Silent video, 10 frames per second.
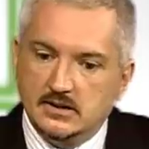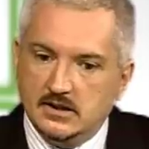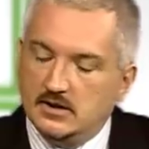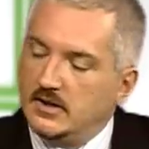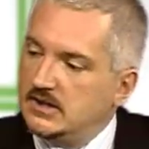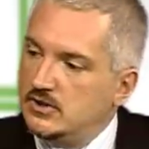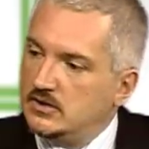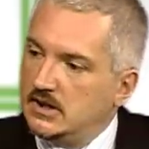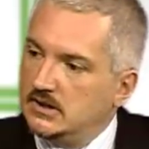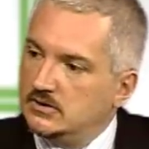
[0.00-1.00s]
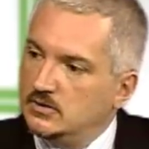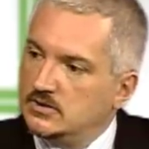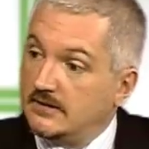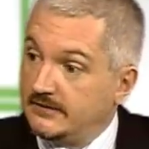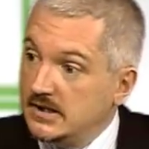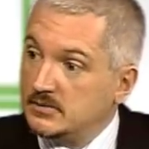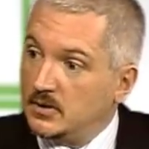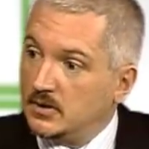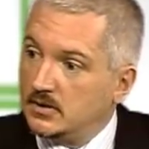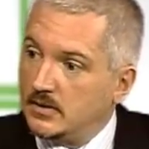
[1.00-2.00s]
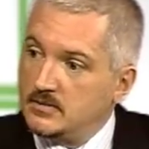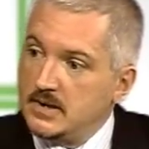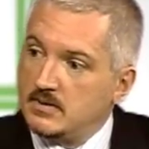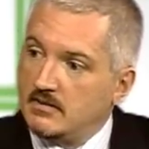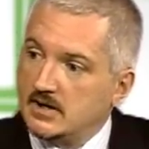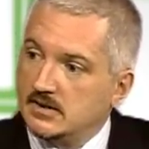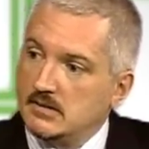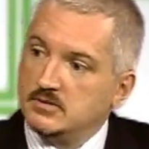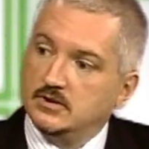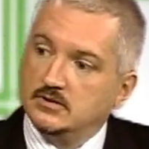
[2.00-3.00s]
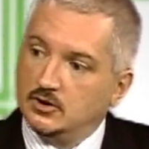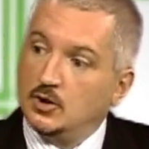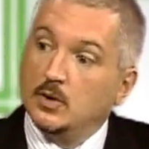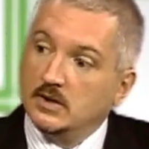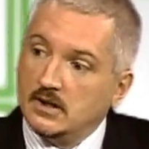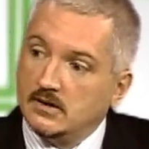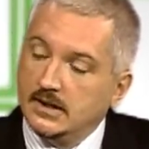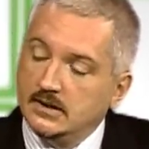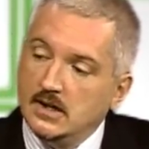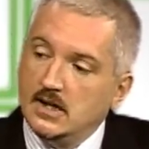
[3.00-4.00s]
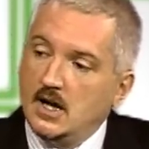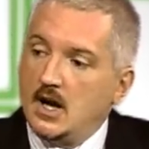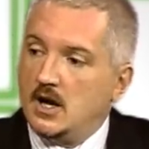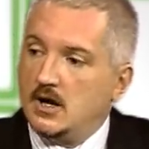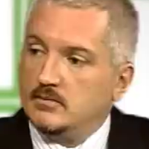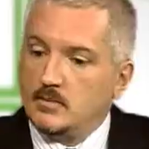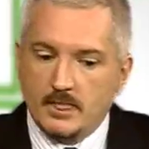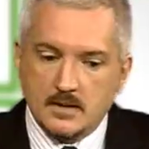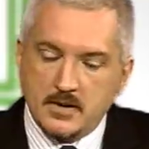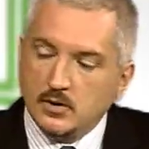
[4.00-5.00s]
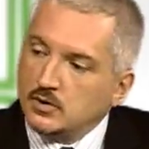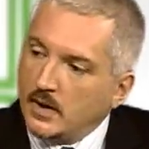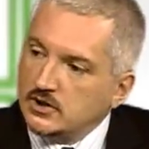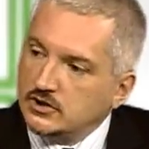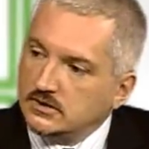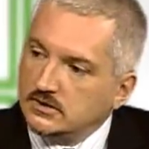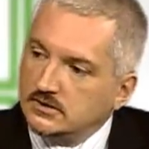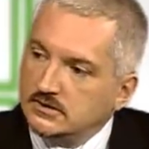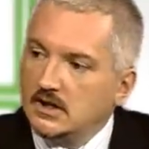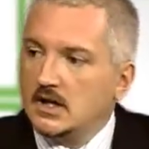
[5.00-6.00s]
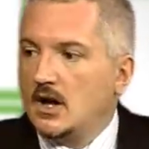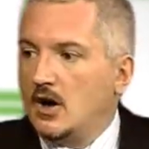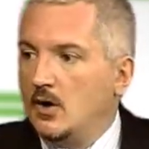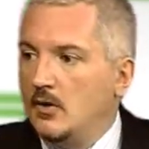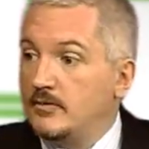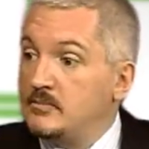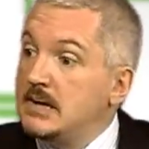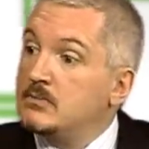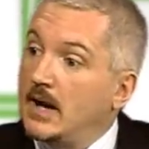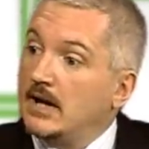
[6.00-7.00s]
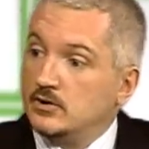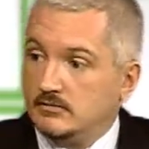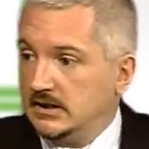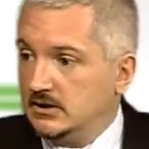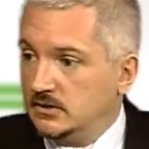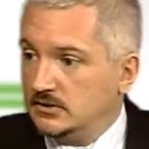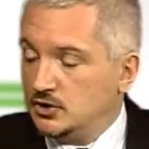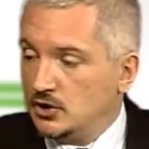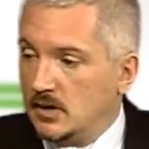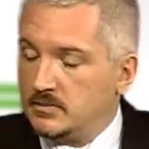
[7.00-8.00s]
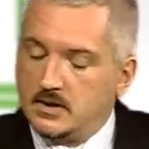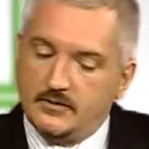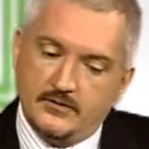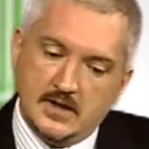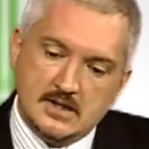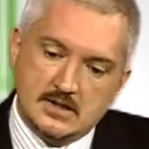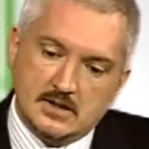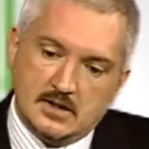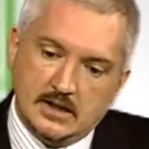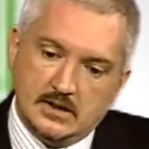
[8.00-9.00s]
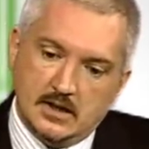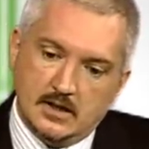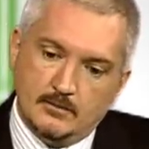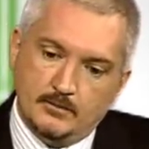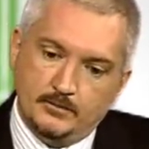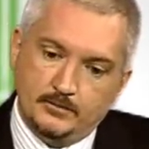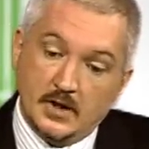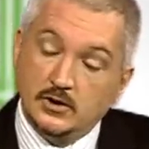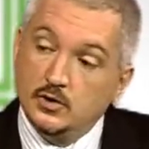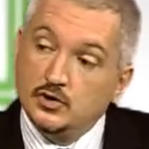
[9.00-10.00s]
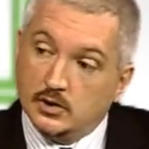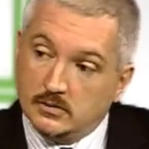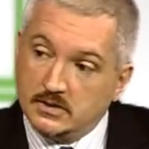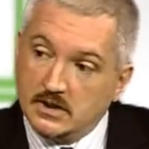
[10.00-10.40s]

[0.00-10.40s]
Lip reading: the ideas you get in tools like Facebook, where people are actually able to go online, post questions of people actually already doing the job. Things like YouTube,